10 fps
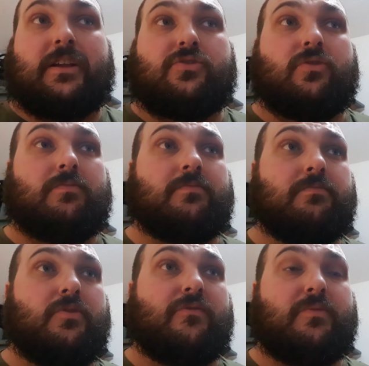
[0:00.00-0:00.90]
actual
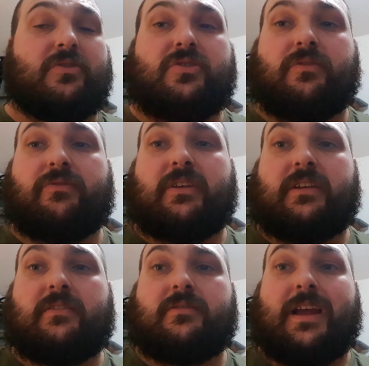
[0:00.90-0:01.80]
movements of
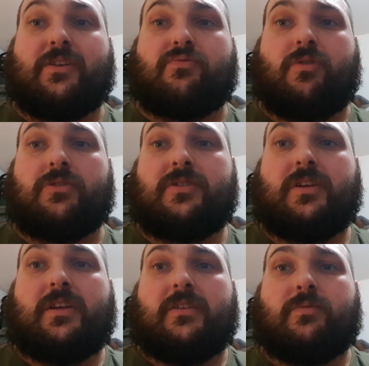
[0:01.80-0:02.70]
the neck rod
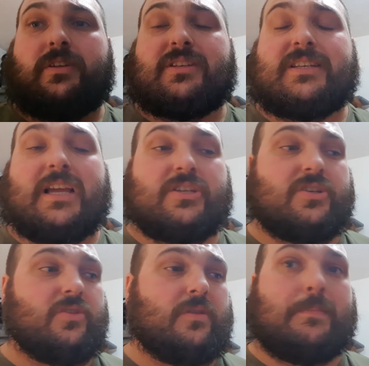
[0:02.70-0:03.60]
when it's attached
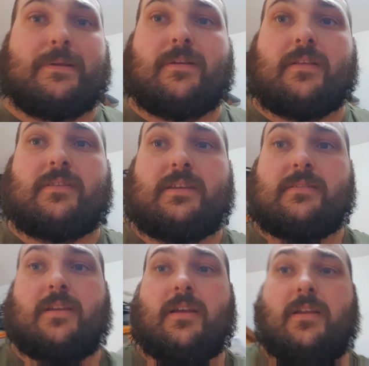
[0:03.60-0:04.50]
to
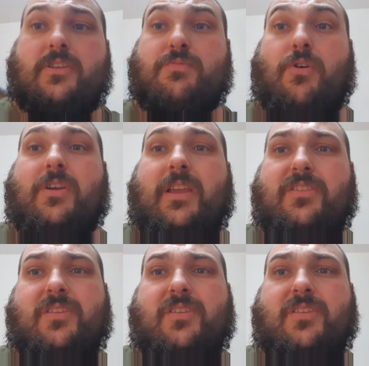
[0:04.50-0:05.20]
the sprocket.